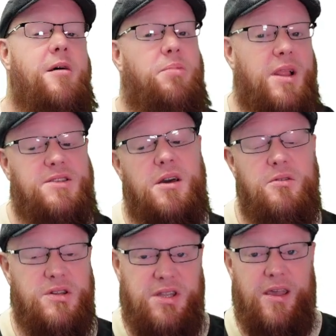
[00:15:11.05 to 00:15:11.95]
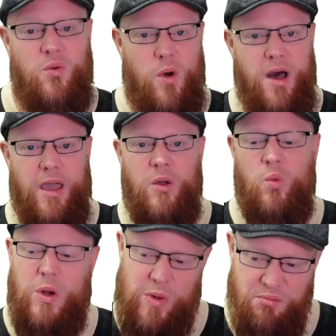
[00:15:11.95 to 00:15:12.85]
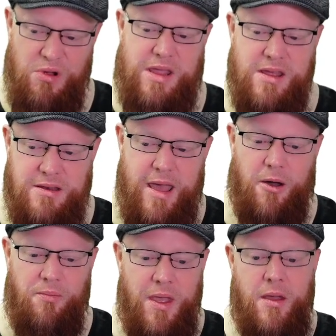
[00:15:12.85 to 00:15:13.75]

Let's understand why when we break it down.